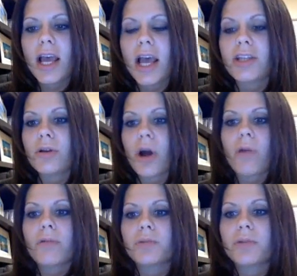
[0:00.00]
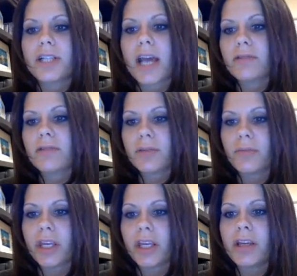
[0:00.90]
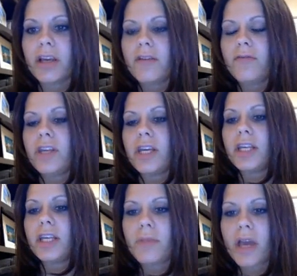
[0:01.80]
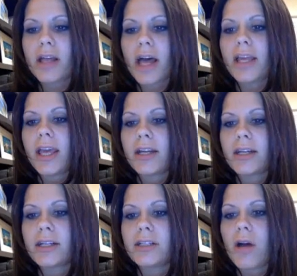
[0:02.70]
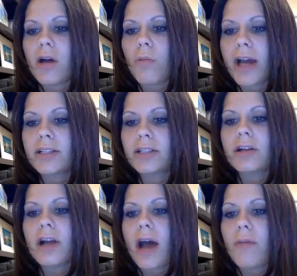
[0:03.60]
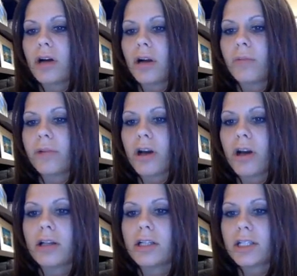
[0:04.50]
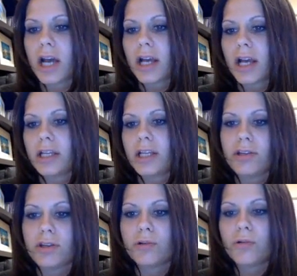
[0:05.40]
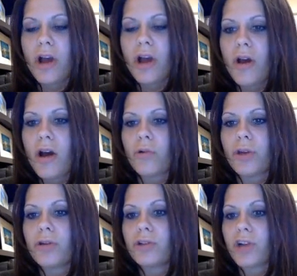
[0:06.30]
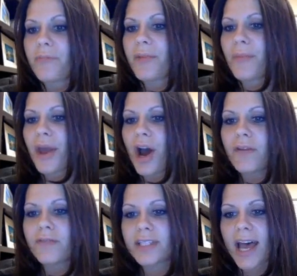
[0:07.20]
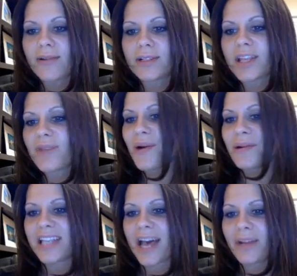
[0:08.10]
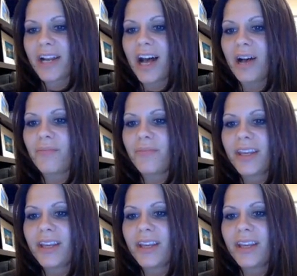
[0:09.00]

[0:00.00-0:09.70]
And you can always reach out to me via email at hannah.weiser@montgomerycollege.edu, or you can drop by my office hours. I'm always happy to help.